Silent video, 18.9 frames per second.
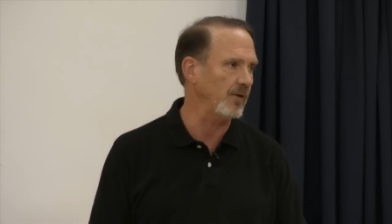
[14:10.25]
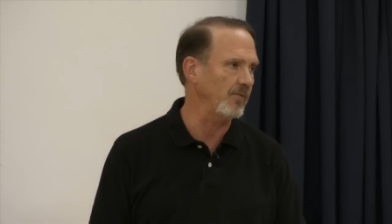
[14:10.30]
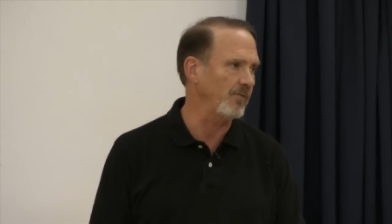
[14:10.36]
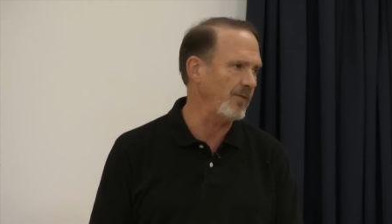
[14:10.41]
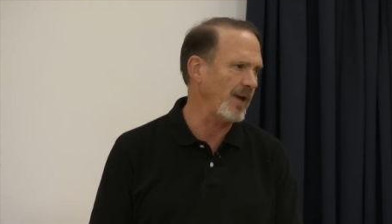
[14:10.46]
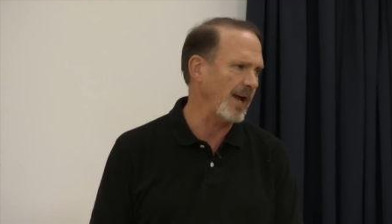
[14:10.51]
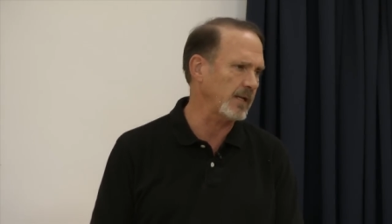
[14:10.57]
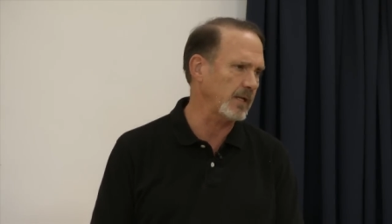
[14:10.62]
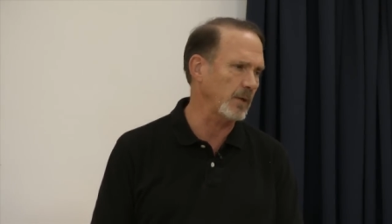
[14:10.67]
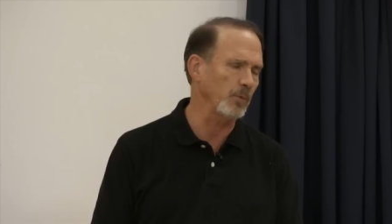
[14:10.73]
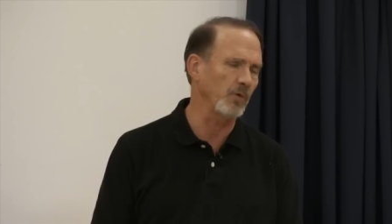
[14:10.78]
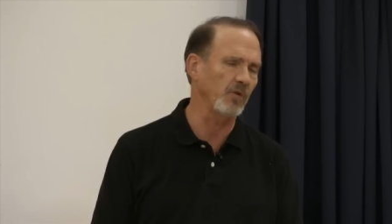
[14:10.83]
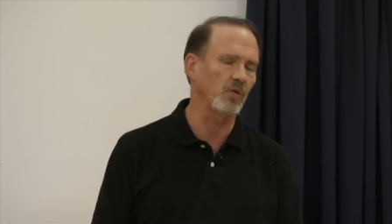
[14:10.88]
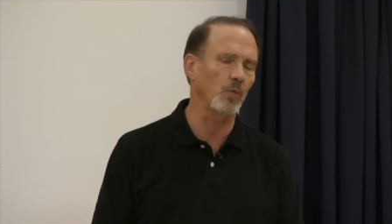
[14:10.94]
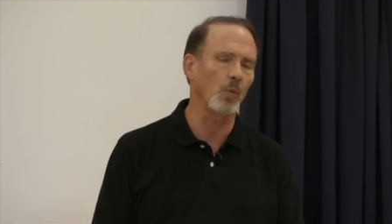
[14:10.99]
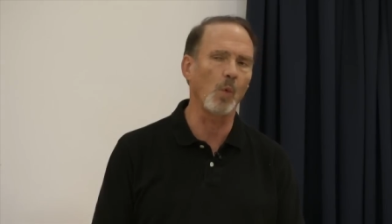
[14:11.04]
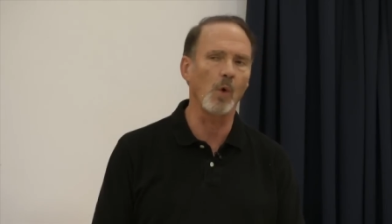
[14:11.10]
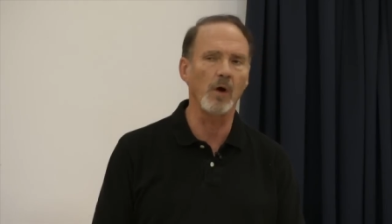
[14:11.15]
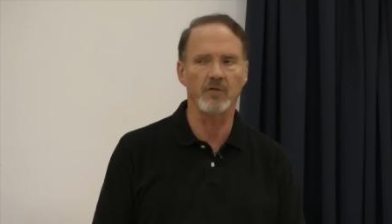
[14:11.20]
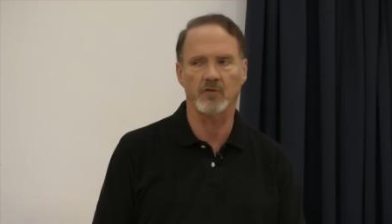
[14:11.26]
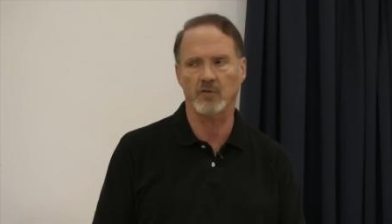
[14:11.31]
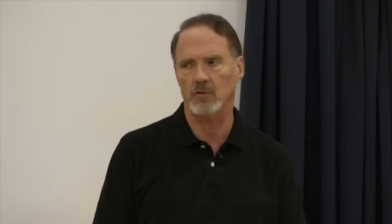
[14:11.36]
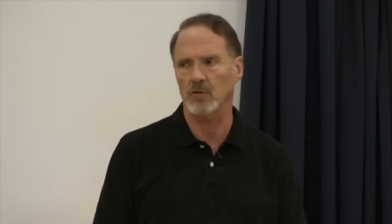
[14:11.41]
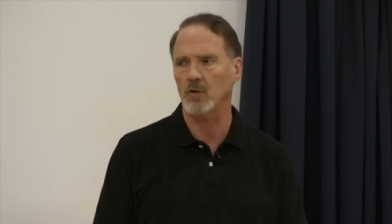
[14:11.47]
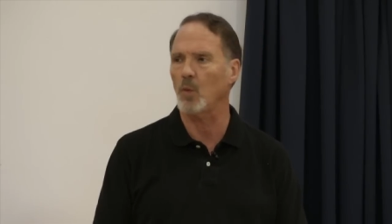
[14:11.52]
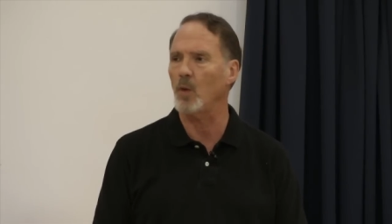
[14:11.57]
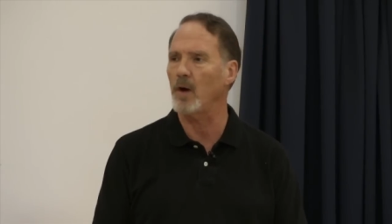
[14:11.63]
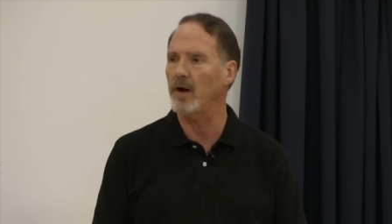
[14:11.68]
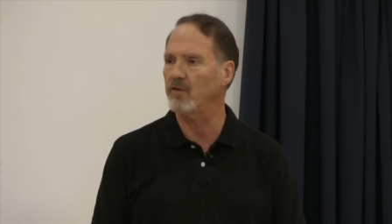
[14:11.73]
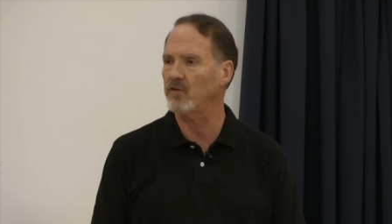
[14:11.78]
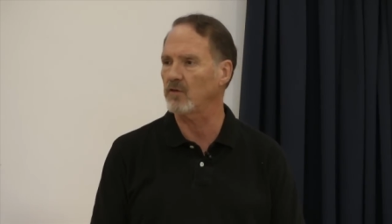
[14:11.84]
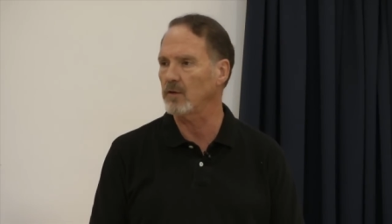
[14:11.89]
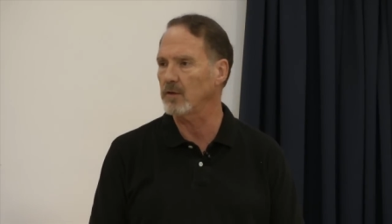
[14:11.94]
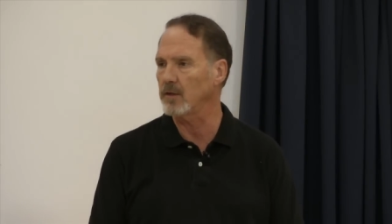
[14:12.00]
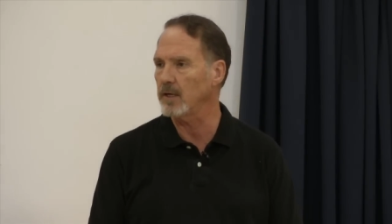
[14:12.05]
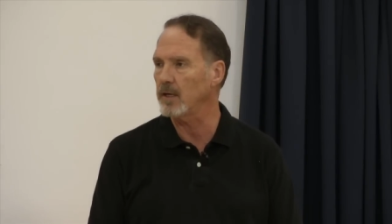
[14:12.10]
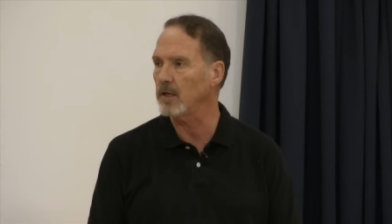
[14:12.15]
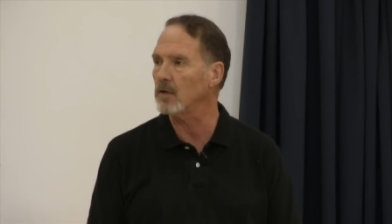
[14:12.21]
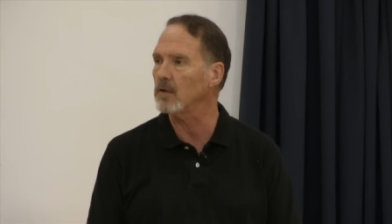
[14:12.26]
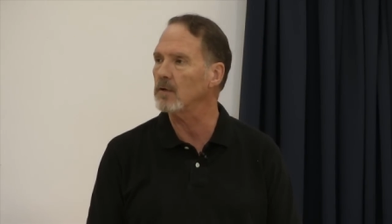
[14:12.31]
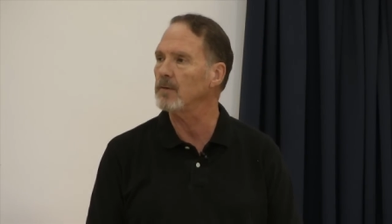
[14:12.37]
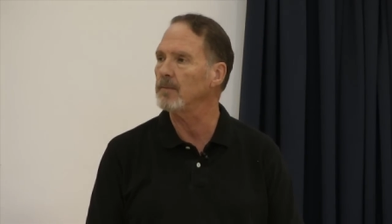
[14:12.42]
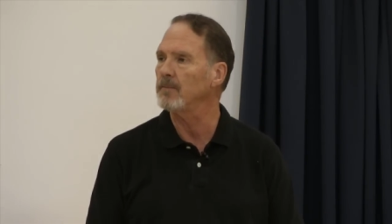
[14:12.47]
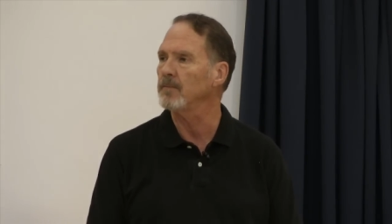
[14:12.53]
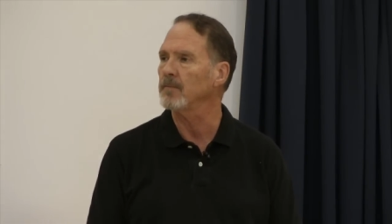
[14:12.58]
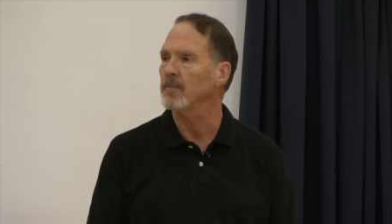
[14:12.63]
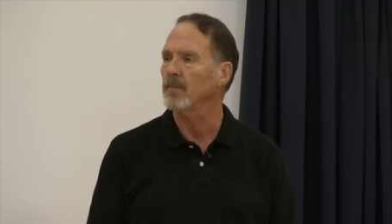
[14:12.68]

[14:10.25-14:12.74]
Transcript: In fact, it was once or twice a year